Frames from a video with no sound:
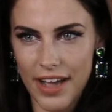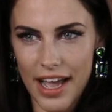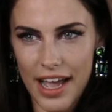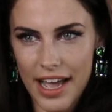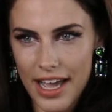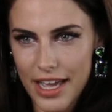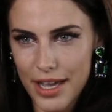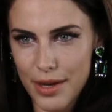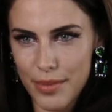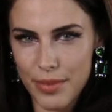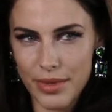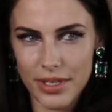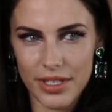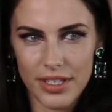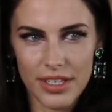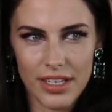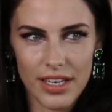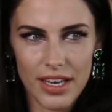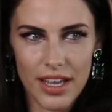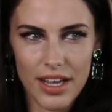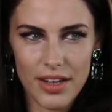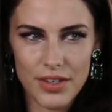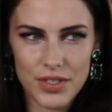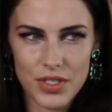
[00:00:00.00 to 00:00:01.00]
vibe,
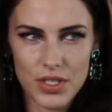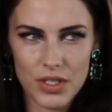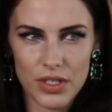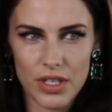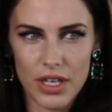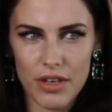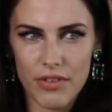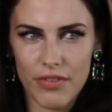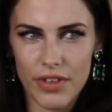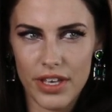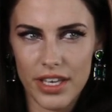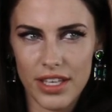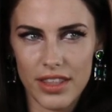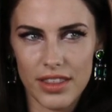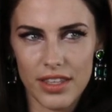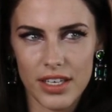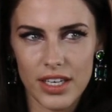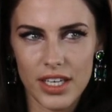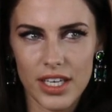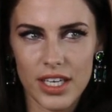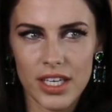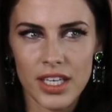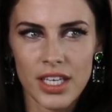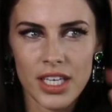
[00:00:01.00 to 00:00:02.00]
and I also love like
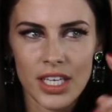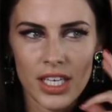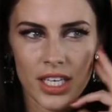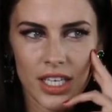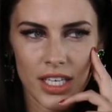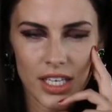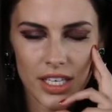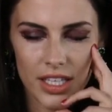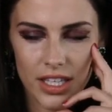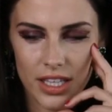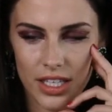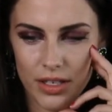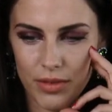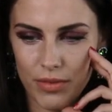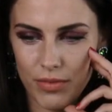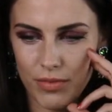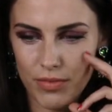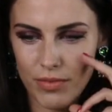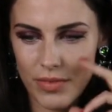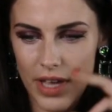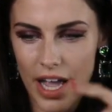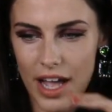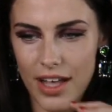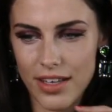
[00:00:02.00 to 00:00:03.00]
the the
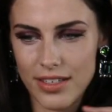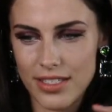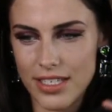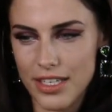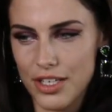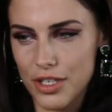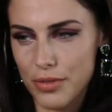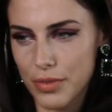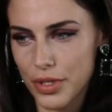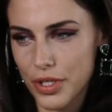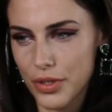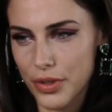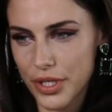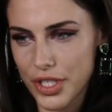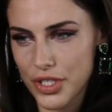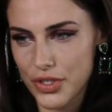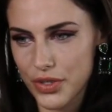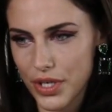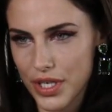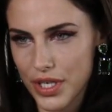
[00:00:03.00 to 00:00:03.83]
Alexander McQueen